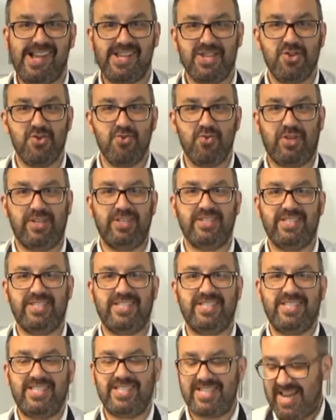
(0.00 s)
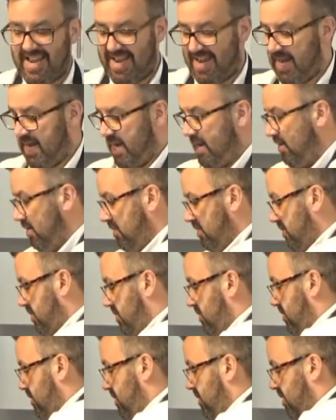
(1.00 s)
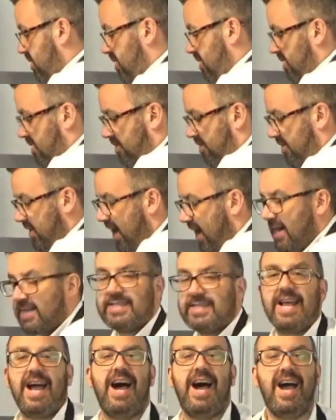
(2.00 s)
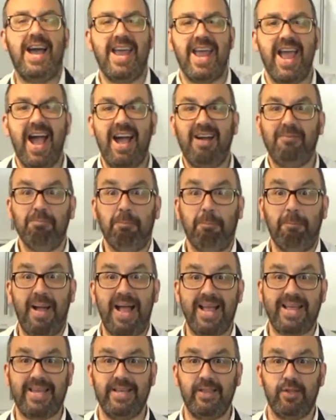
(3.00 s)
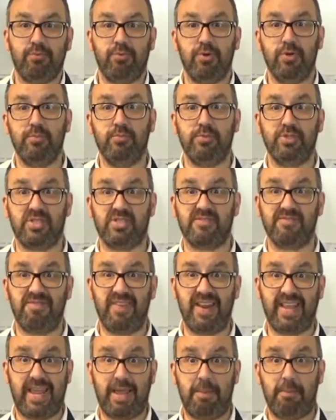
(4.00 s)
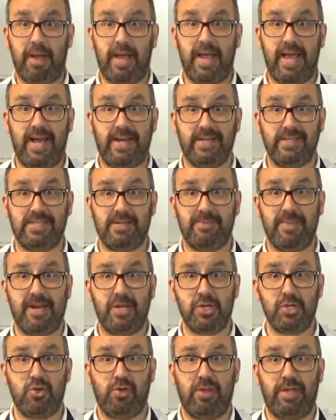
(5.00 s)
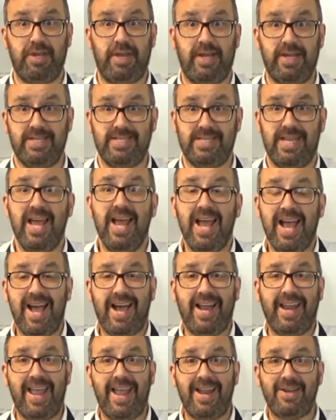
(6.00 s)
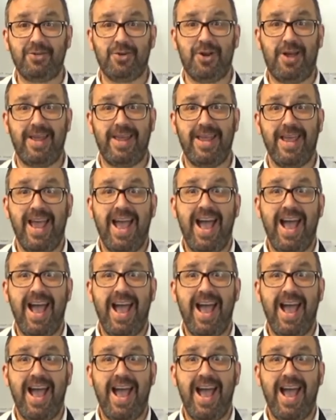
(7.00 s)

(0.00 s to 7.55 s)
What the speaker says: you can see that I am back in the room, just flicking my hands to make sure they're nice and air dry,